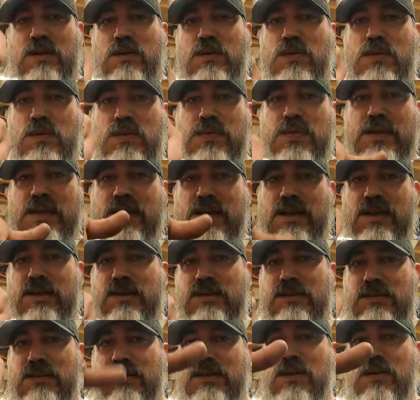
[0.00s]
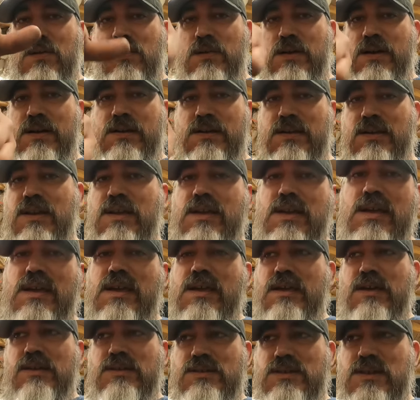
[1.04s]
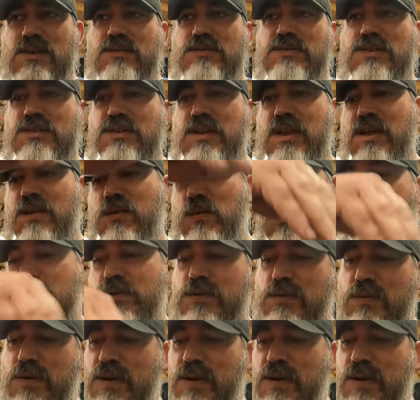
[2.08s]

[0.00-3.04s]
the whole thing and go around it. So just kind of walked